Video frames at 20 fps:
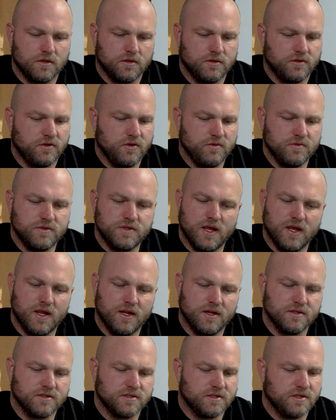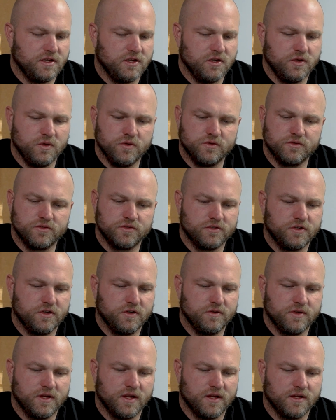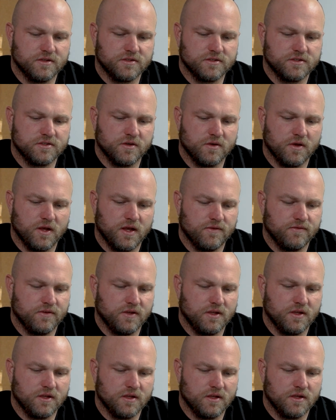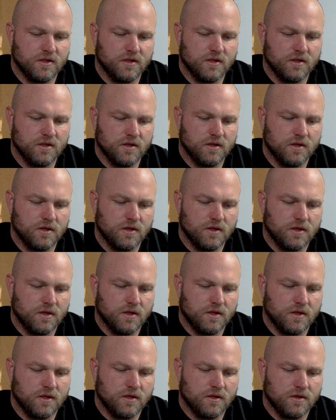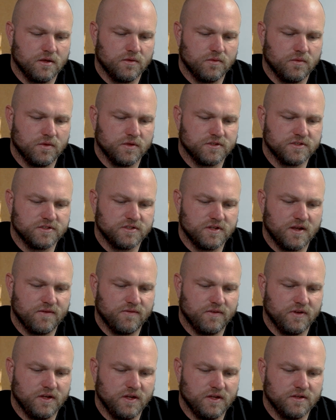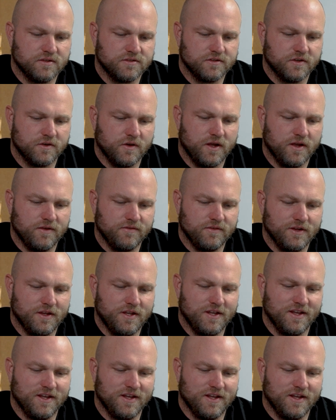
210 is huge. 210 is so heavy. 170 is so heavy.